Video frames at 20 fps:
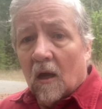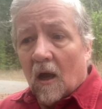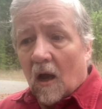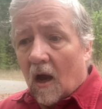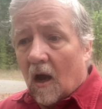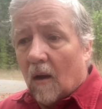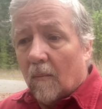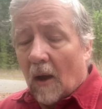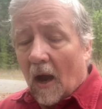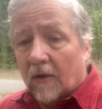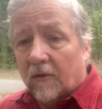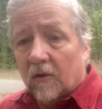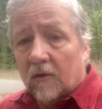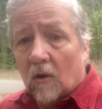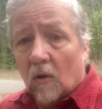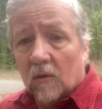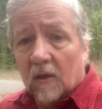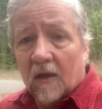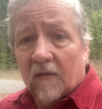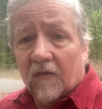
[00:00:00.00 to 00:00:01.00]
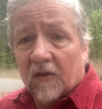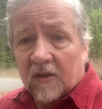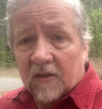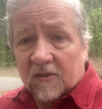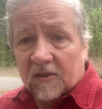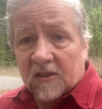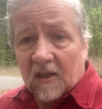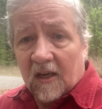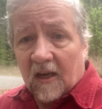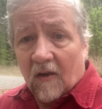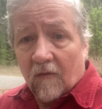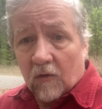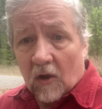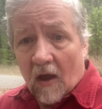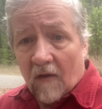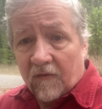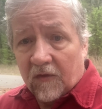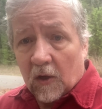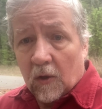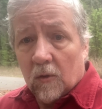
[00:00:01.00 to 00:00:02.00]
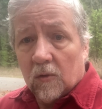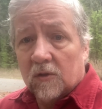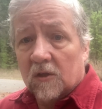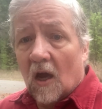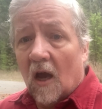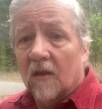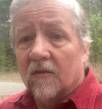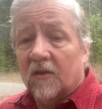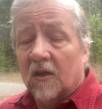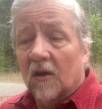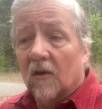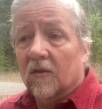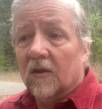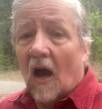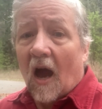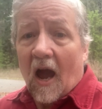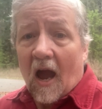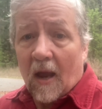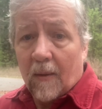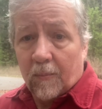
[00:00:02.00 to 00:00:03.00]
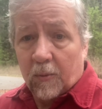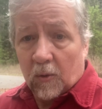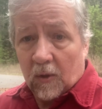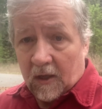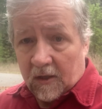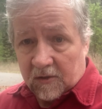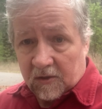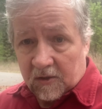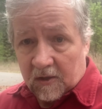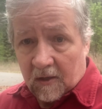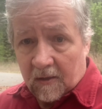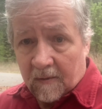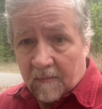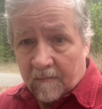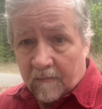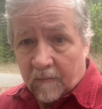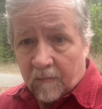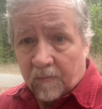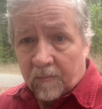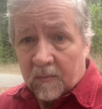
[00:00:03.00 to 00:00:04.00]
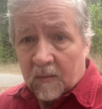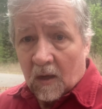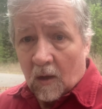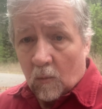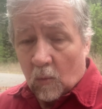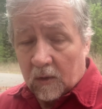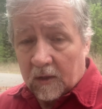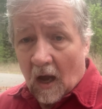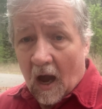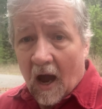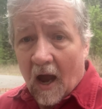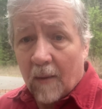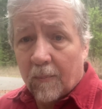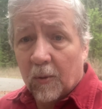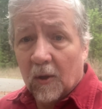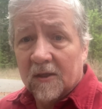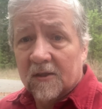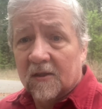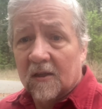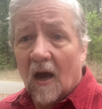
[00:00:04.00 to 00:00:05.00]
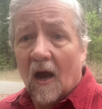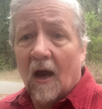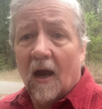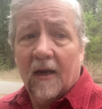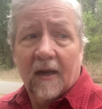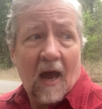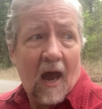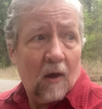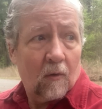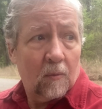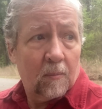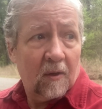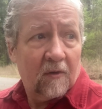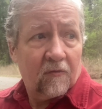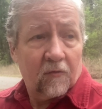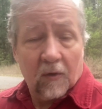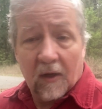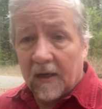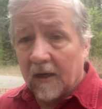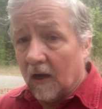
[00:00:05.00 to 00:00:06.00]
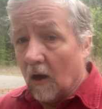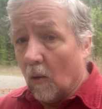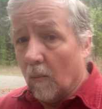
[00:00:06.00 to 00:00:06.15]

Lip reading: I could go live in the city of refuge until the high priest. When the high priest died, I would be free to go